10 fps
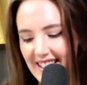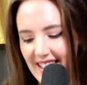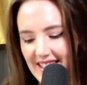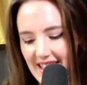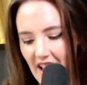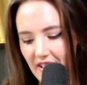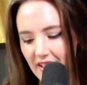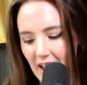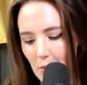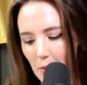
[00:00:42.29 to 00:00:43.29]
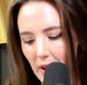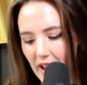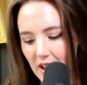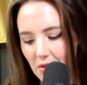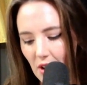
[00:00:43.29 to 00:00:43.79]
That's how the Labor
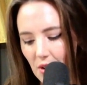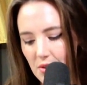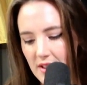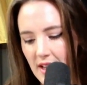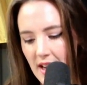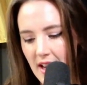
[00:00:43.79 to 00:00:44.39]
Party rolls.